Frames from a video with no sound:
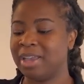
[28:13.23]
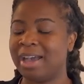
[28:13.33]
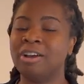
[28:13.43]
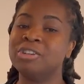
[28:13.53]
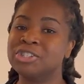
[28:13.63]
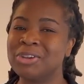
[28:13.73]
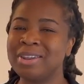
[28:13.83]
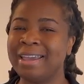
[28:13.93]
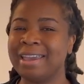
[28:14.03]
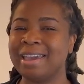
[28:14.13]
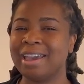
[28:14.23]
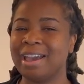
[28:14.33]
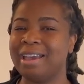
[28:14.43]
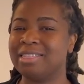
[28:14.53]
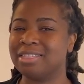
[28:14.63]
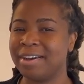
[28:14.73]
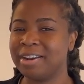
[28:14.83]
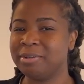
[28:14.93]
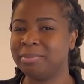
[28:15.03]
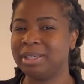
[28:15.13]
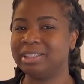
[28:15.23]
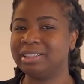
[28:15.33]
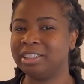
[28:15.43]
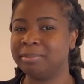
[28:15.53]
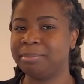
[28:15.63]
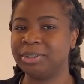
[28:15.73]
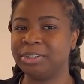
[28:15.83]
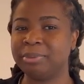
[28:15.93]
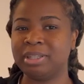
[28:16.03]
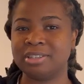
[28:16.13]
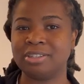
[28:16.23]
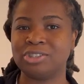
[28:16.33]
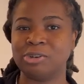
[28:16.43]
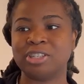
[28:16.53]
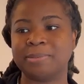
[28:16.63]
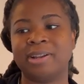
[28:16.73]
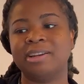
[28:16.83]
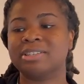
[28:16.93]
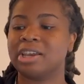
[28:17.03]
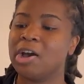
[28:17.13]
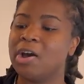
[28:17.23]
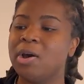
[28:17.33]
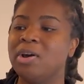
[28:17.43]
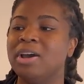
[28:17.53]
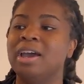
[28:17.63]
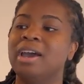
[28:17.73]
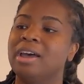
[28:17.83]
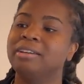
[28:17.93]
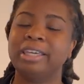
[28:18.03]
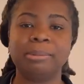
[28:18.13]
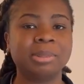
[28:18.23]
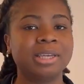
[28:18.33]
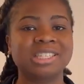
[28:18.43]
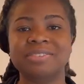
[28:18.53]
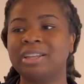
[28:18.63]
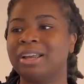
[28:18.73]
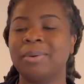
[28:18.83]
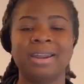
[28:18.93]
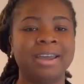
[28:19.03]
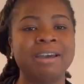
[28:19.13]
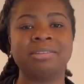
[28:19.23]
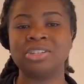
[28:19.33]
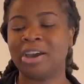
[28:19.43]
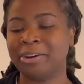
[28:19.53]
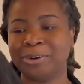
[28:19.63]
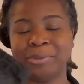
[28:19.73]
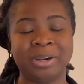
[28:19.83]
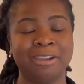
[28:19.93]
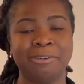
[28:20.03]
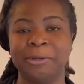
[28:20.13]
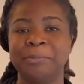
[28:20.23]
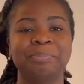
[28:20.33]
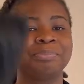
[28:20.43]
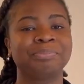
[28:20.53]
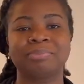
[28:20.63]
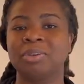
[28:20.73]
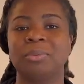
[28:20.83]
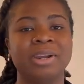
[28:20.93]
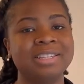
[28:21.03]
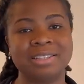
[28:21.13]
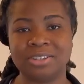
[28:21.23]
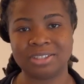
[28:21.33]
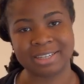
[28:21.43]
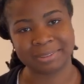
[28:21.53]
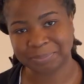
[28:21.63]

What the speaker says: Also, like, I thought it would be a little bit bigger, but this is so small. And I was like, oh, I'll keep this for like when I have a daughter or whatever. Where is the daughter?